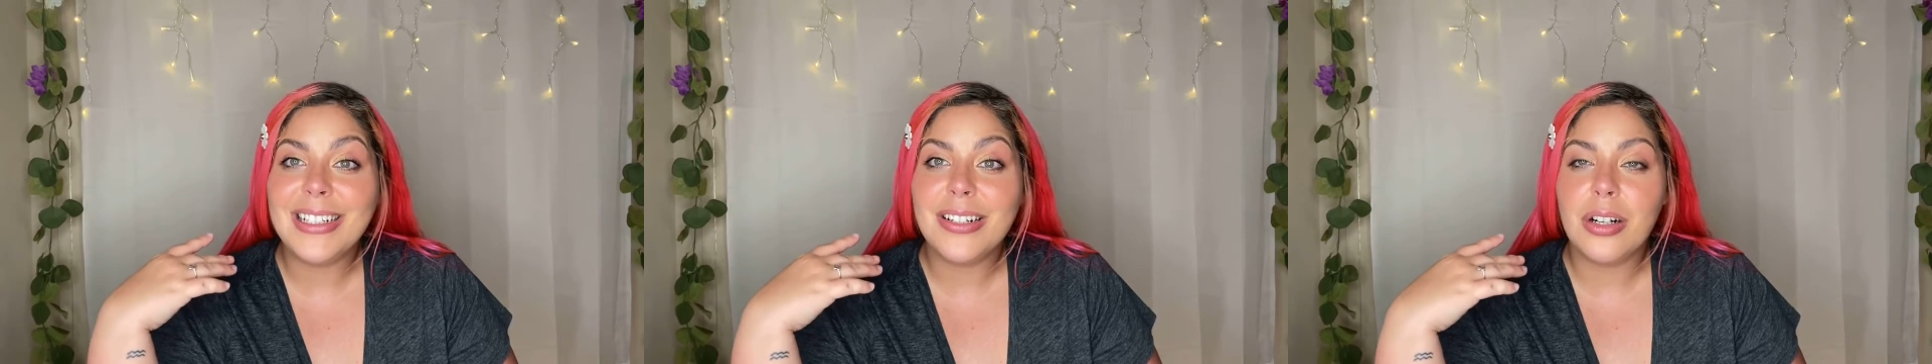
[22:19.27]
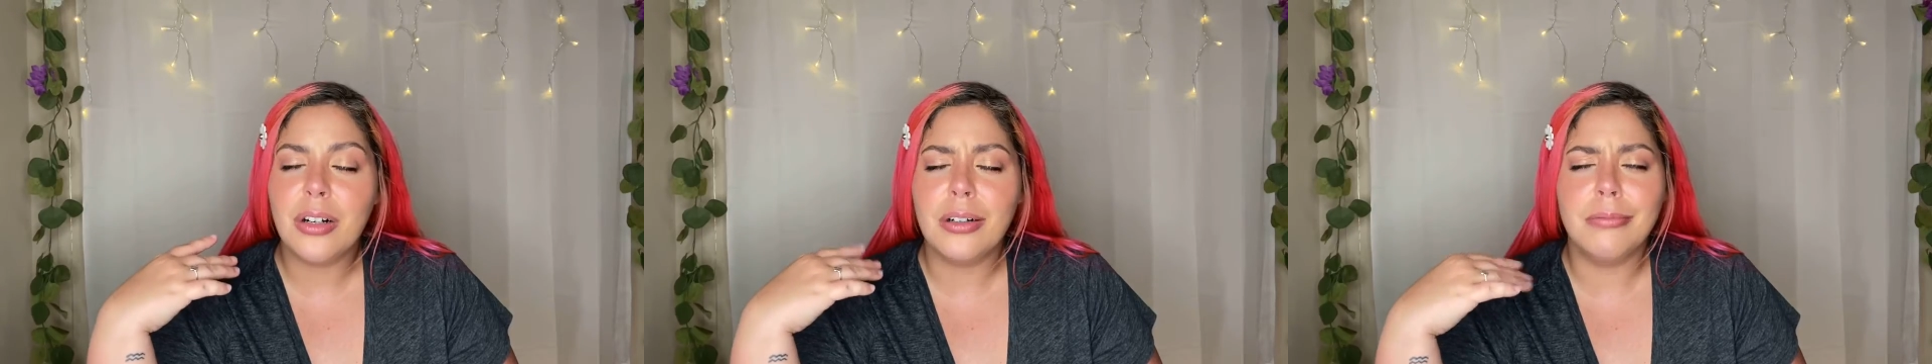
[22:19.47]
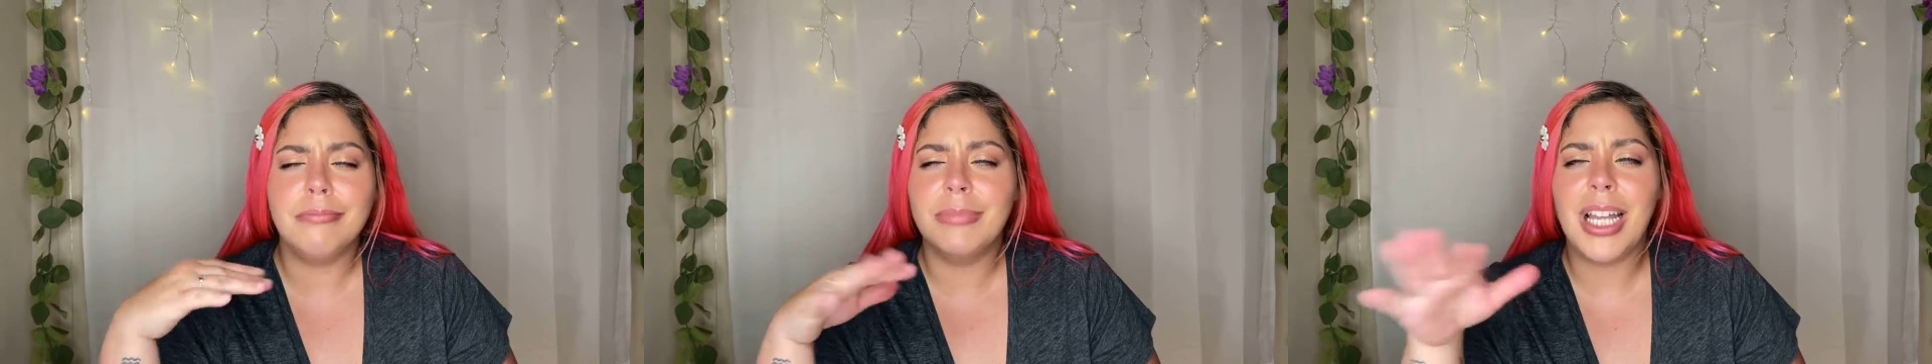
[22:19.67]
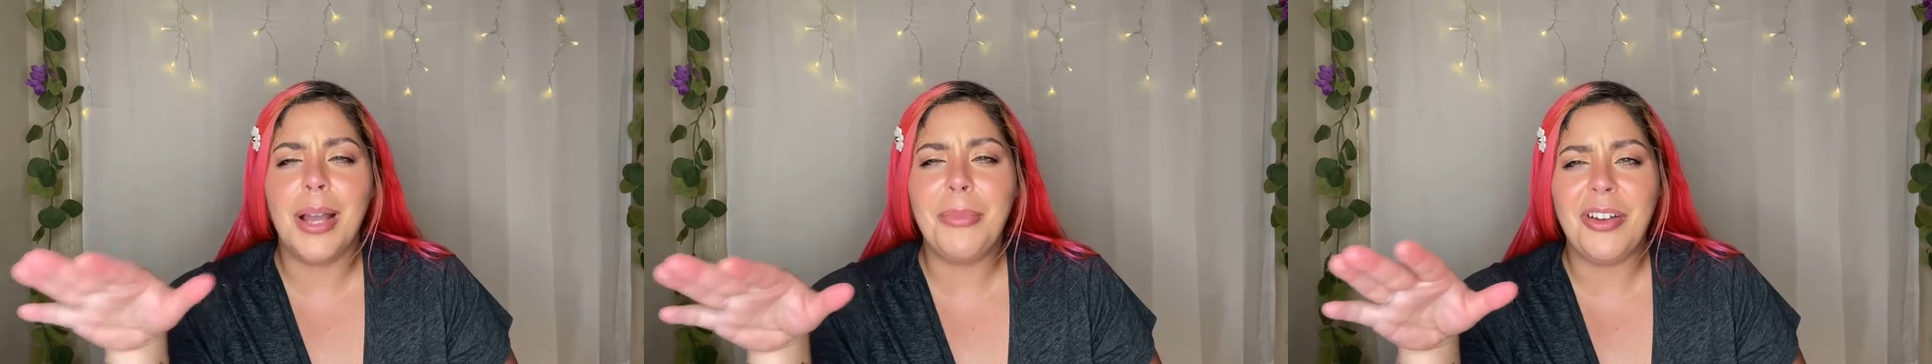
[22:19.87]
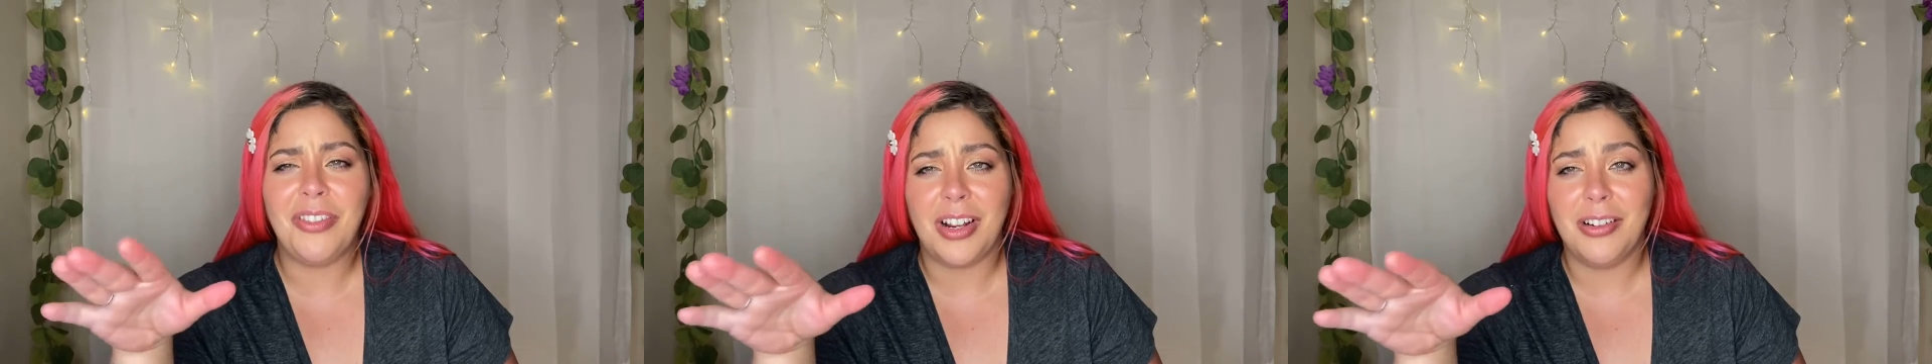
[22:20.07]
Or not
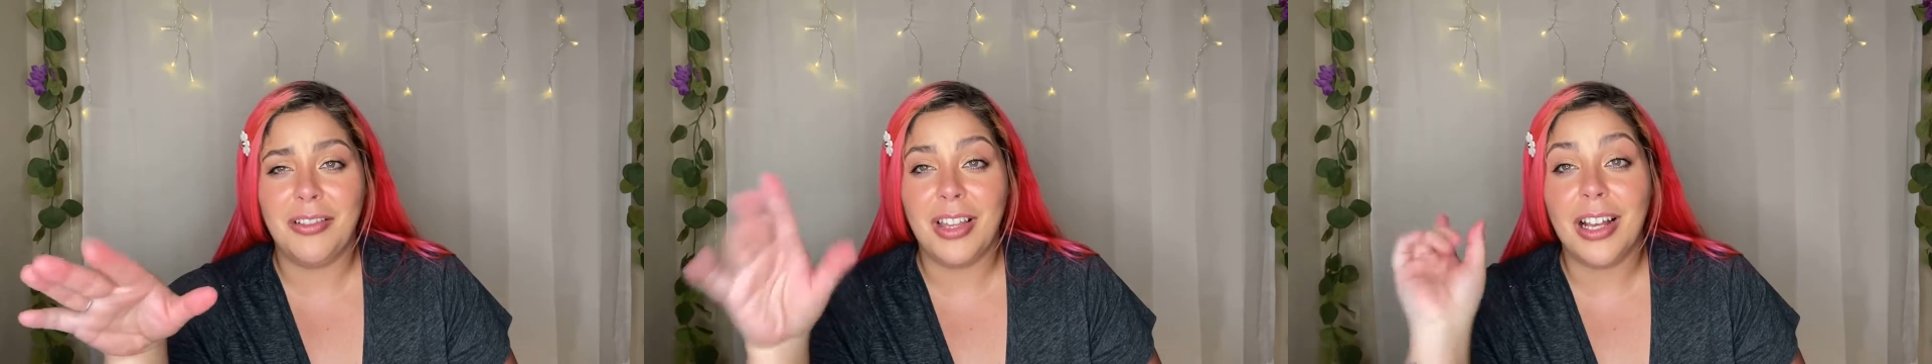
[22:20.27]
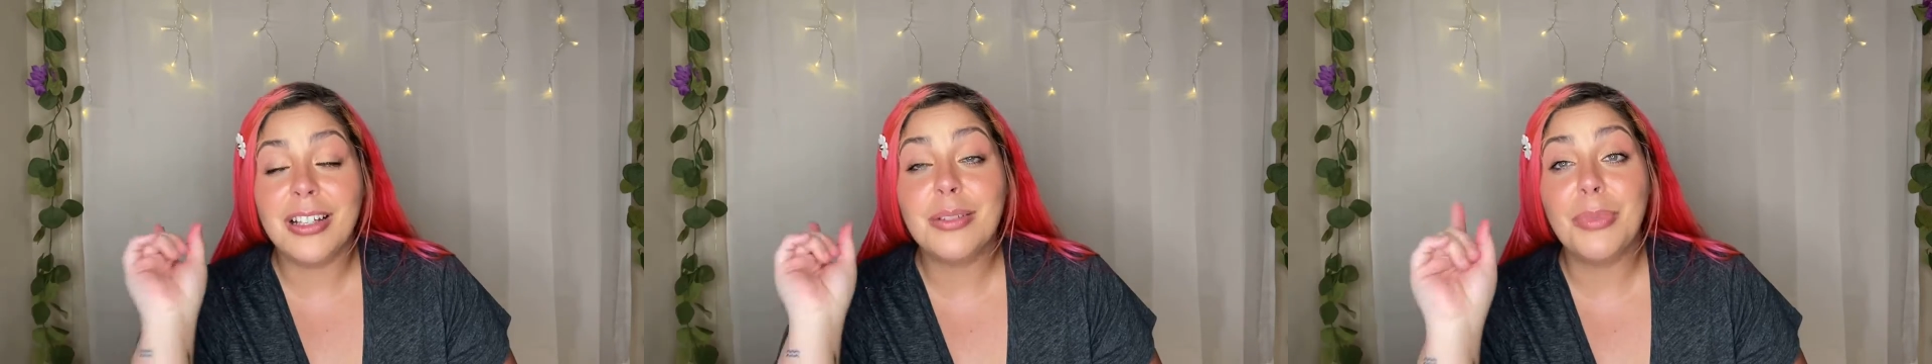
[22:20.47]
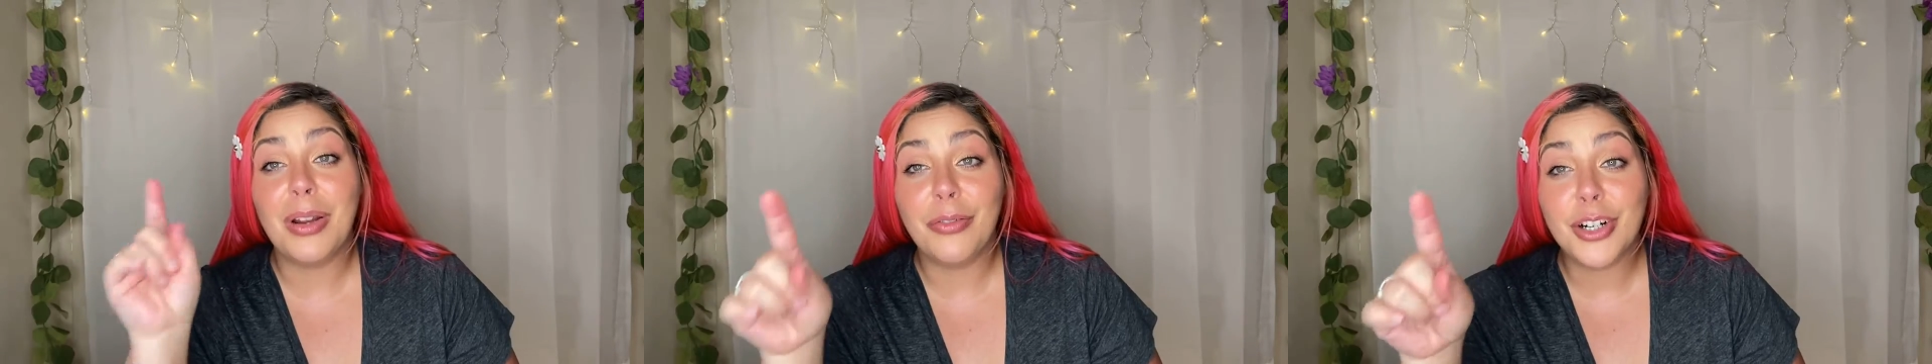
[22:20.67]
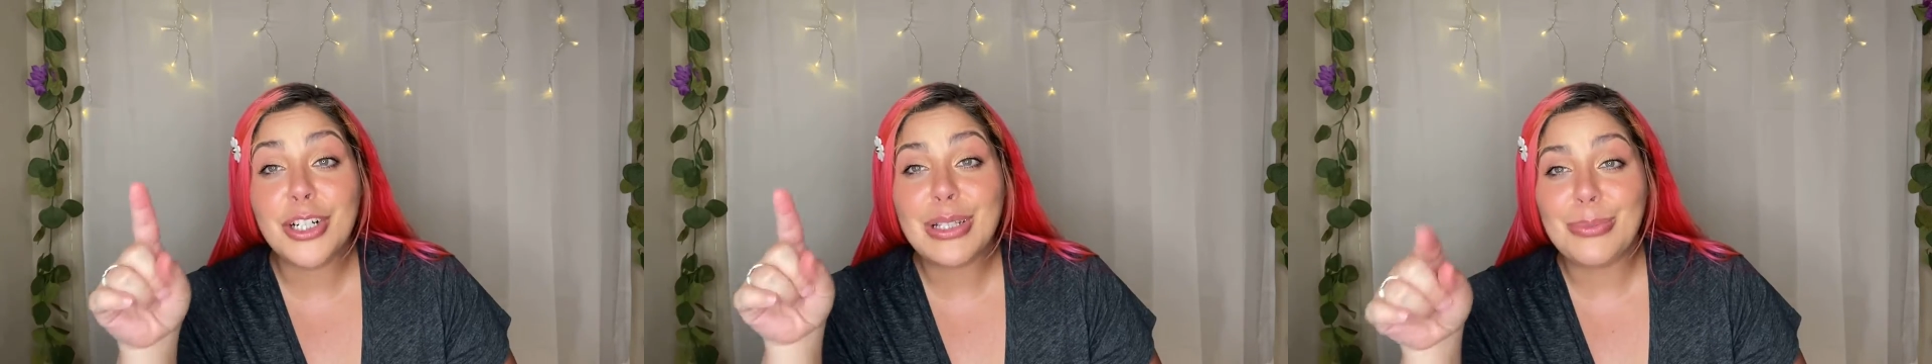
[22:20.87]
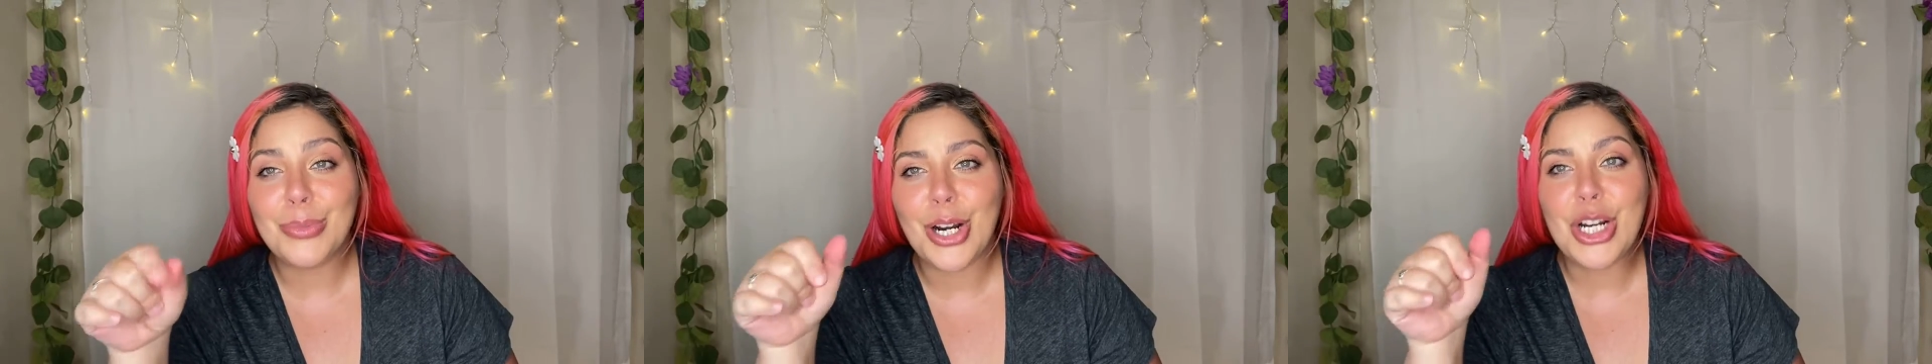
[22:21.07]
my final thoughts. My first
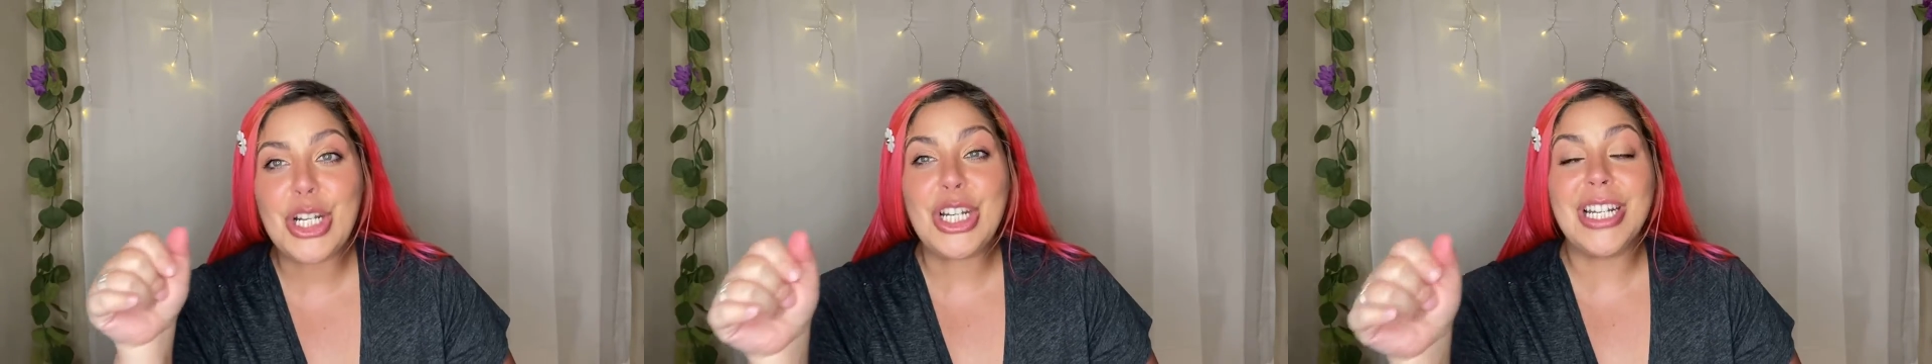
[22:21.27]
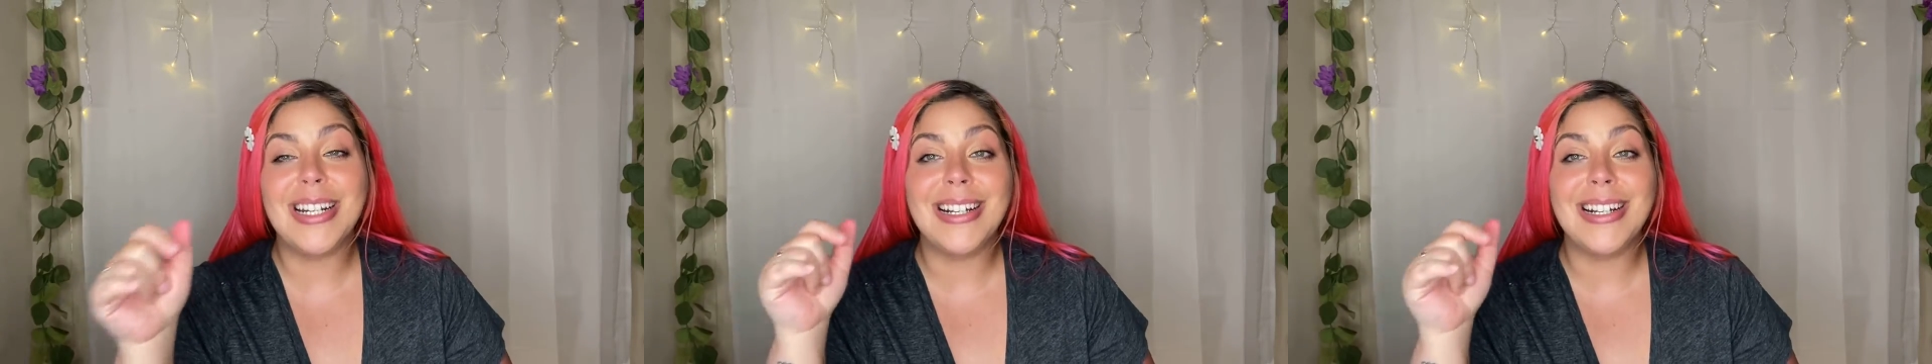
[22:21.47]
impression